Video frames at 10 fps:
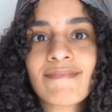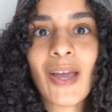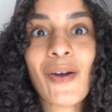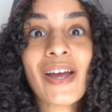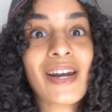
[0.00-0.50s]

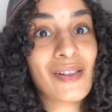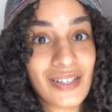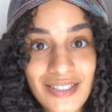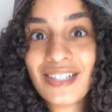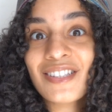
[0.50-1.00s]
Okay, now
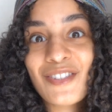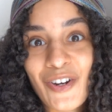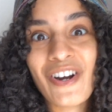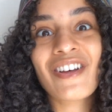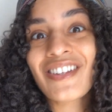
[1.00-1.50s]
let's get
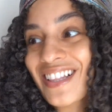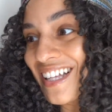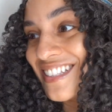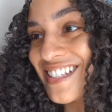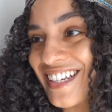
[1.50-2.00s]
started on the
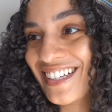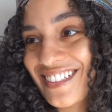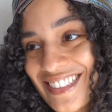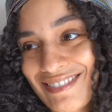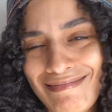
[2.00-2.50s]
cleansing.
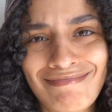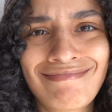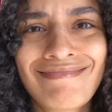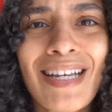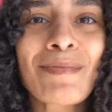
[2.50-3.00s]

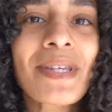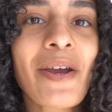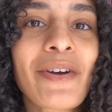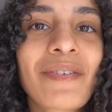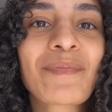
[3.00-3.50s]
I'm
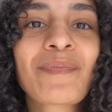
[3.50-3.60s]
scared.